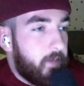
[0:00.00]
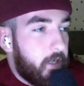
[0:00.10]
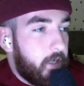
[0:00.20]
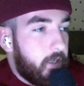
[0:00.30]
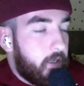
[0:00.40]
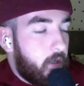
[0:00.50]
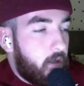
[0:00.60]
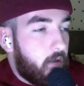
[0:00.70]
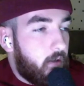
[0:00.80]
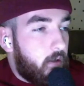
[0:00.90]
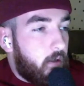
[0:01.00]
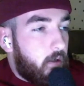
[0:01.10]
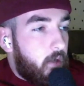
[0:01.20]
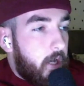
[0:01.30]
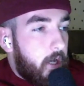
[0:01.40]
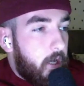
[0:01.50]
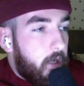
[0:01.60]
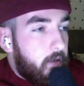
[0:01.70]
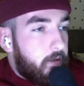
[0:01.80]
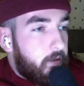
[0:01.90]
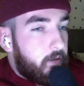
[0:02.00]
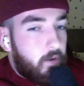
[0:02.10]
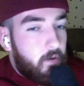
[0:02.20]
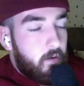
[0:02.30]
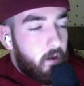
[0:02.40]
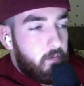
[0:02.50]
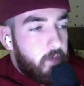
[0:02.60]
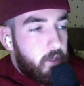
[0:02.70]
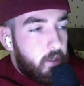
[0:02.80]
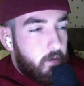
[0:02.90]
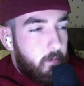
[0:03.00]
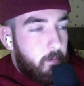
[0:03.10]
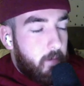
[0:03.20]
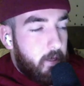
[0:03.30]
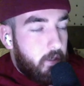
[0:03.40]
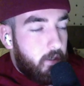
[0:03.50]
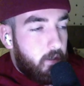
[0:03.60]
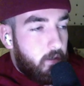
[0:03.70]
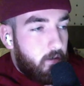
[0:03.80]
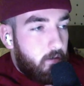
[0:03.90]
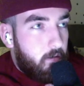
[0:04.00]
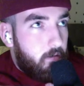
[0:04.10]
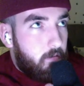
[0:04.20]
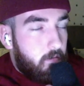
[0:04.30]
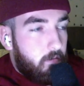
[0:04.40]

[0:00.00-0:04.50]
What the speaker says: Keita and Joe Gomez. So I'd imagine